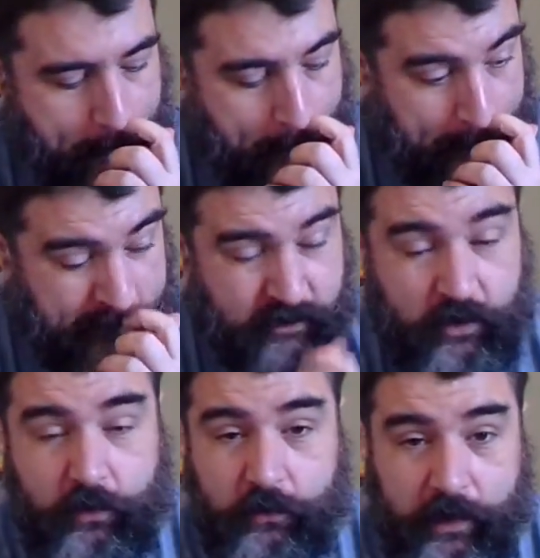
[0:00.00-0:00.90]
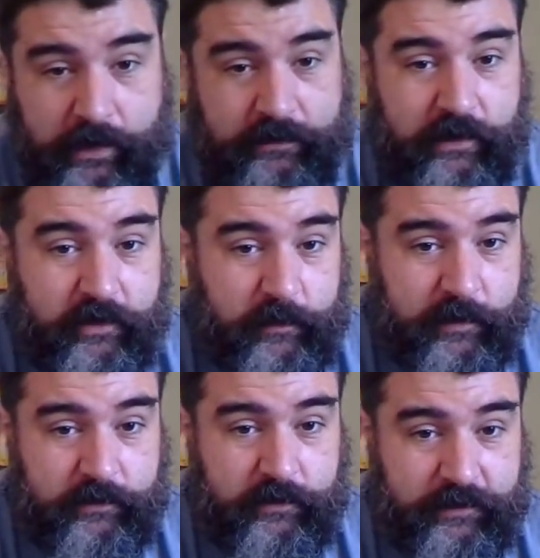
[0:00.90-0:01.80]
These are crazy
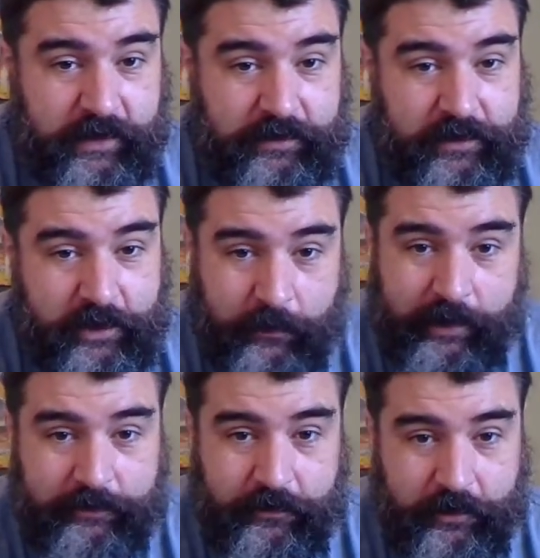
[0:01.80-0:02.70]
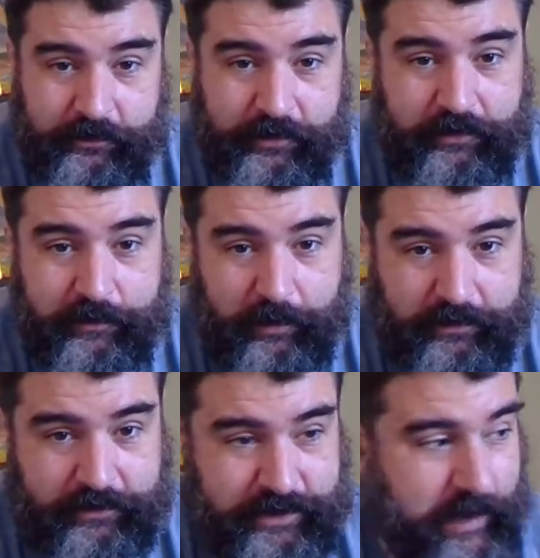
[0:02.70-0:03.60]
expensive to get the US versions, but
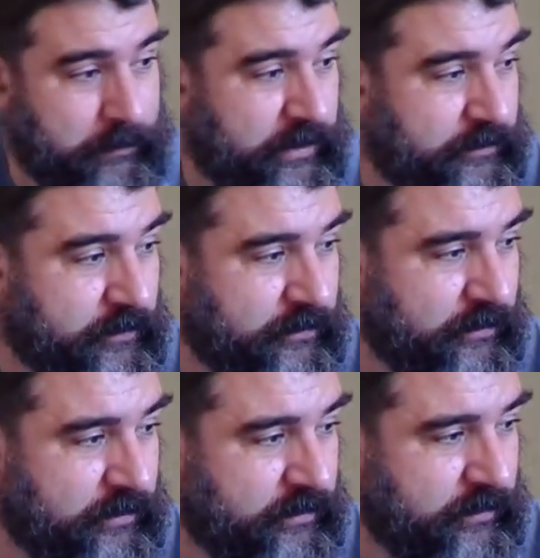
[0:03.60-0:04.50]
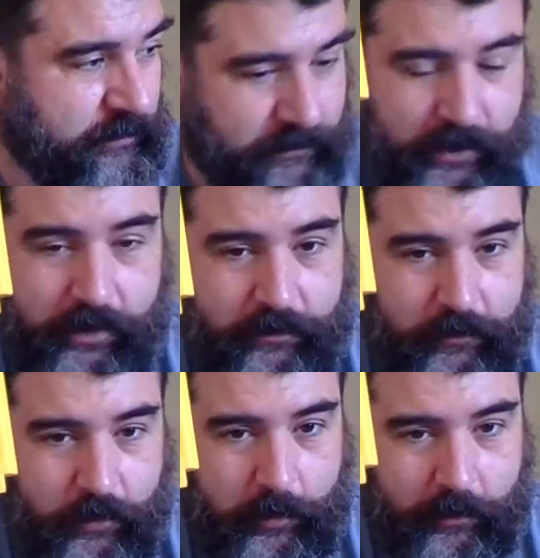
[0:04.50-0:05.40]
the Japanese versions, very
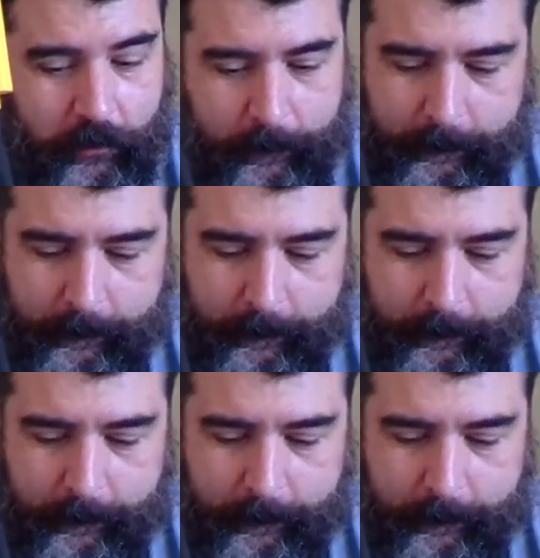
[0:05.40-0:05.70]
affordable.